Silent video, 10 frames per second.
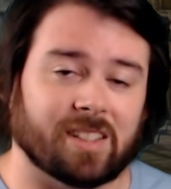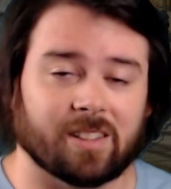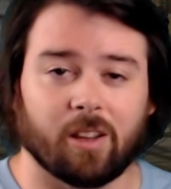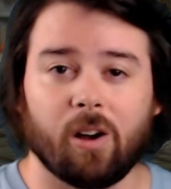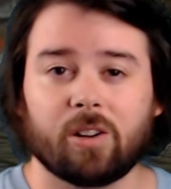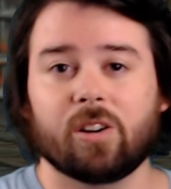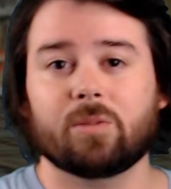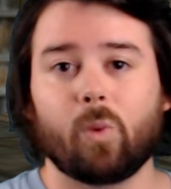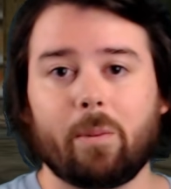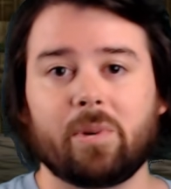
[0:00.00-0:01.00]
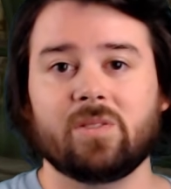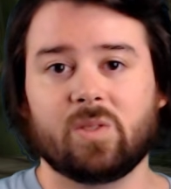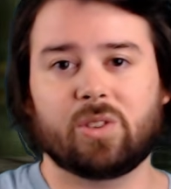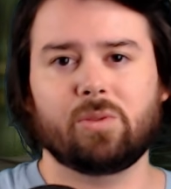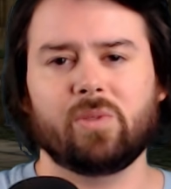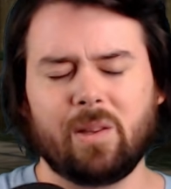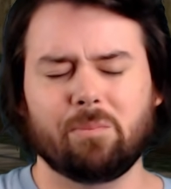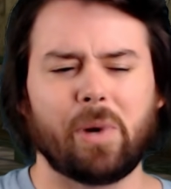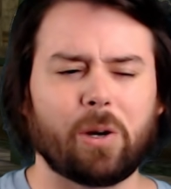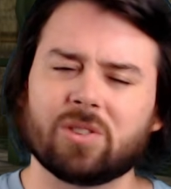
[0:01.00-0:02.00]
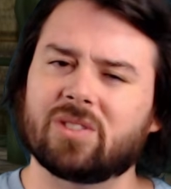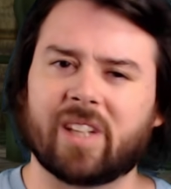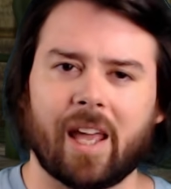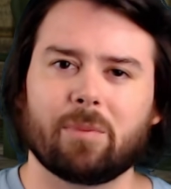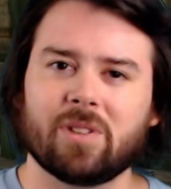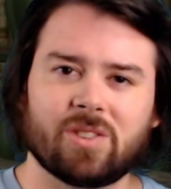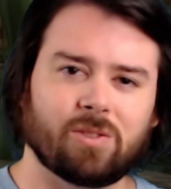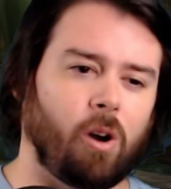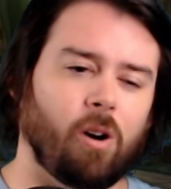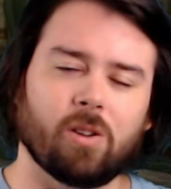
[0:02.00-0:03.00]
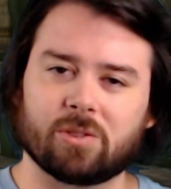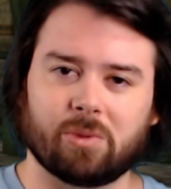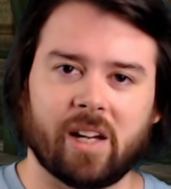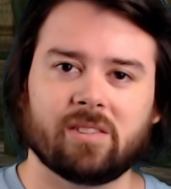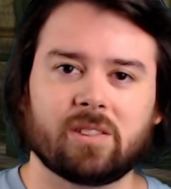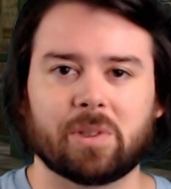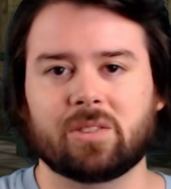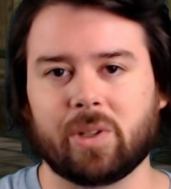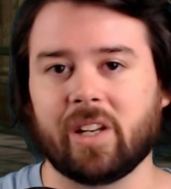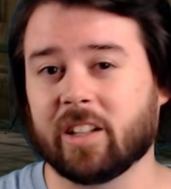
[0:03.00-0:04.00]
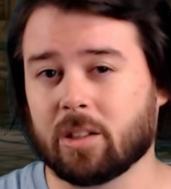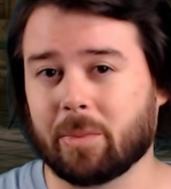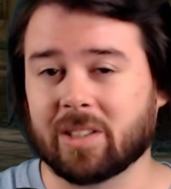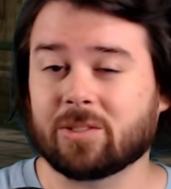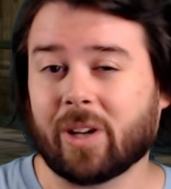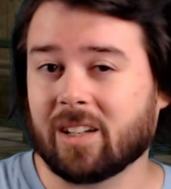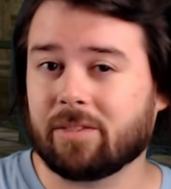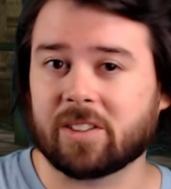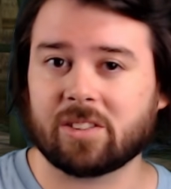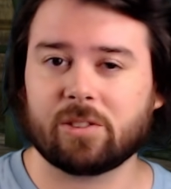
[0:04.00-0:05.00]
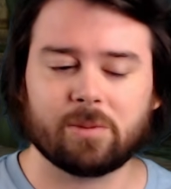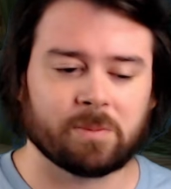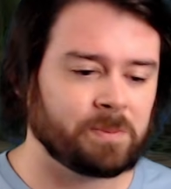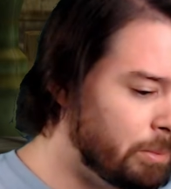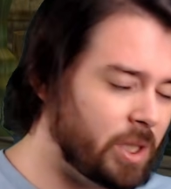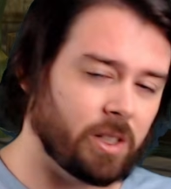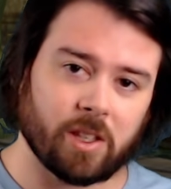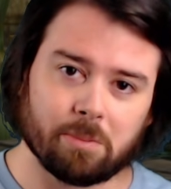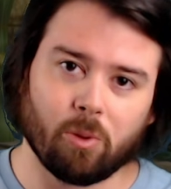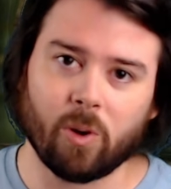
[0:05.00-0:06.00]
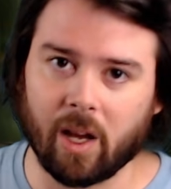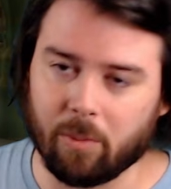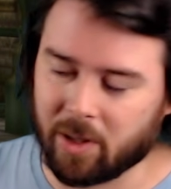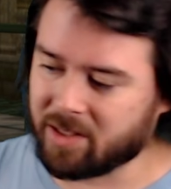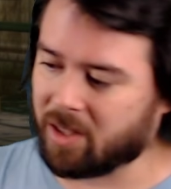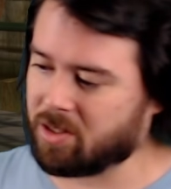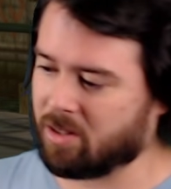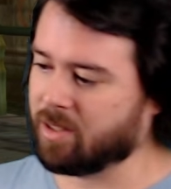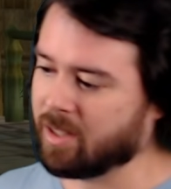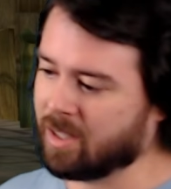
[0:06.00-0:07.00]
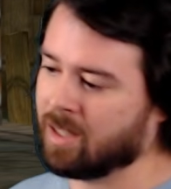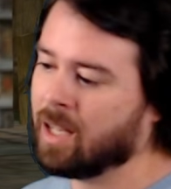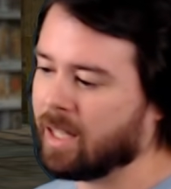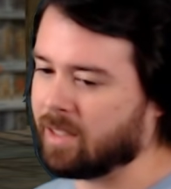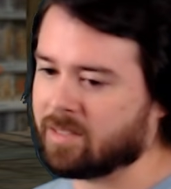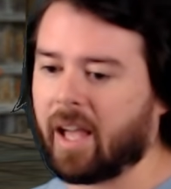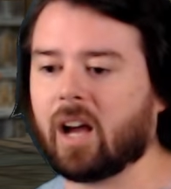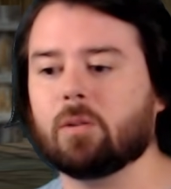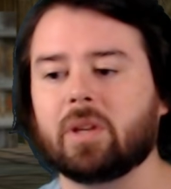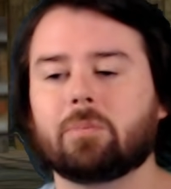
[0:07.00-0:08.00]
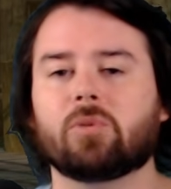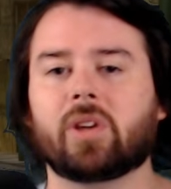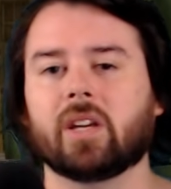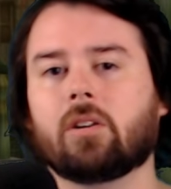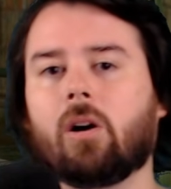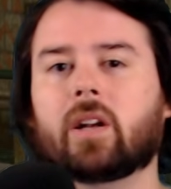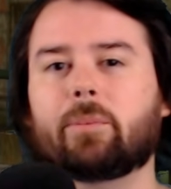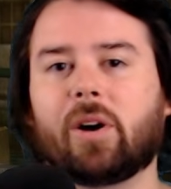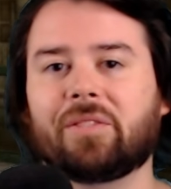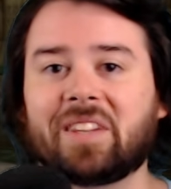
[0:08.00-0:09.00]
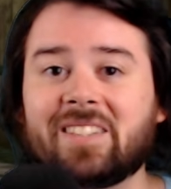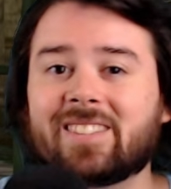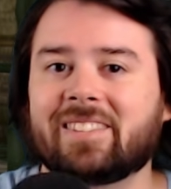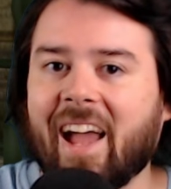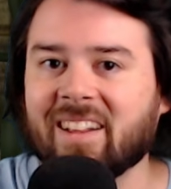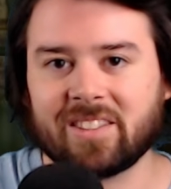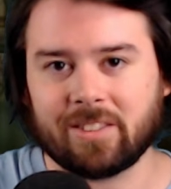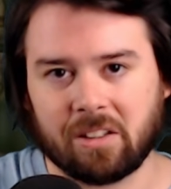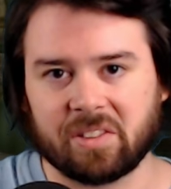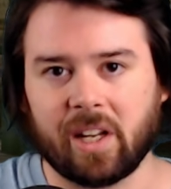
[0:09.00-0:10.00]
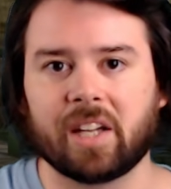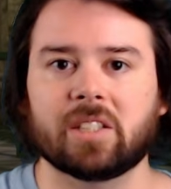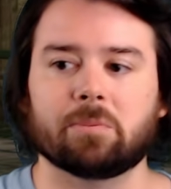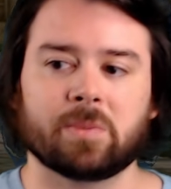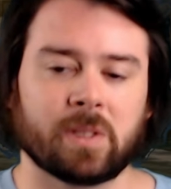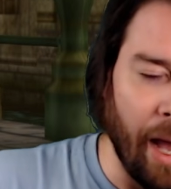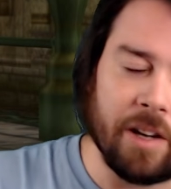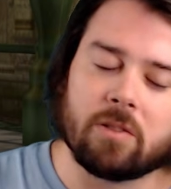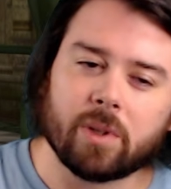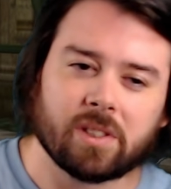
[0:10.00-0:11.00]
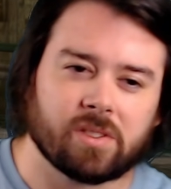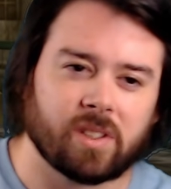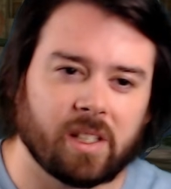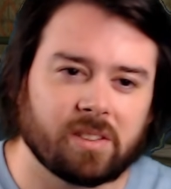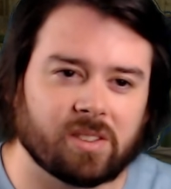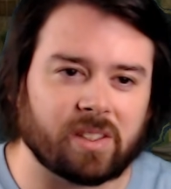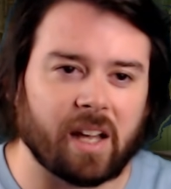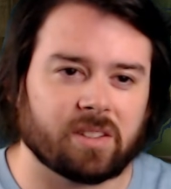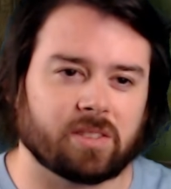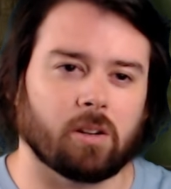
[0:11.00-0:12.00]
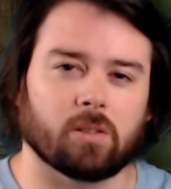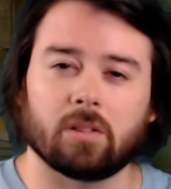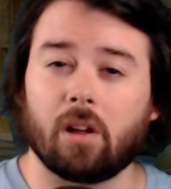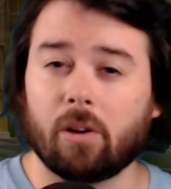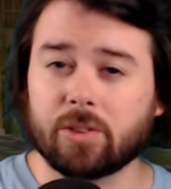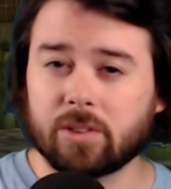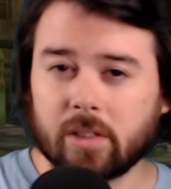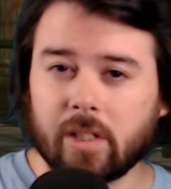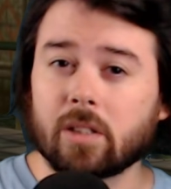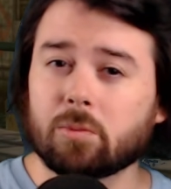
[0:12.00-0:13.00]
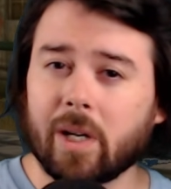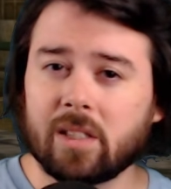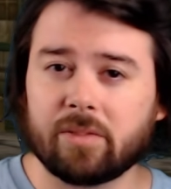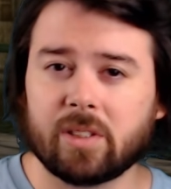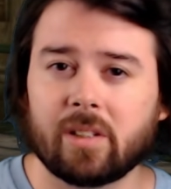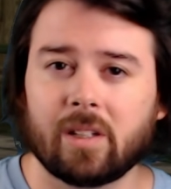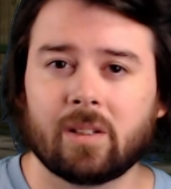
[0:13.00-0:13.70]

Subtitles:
and long arm weapons do the most damage all around between elemental and physical. But another point I want to touch on is how people get caught up on the stats of an item. I don't want to say stats are largely irrelevant,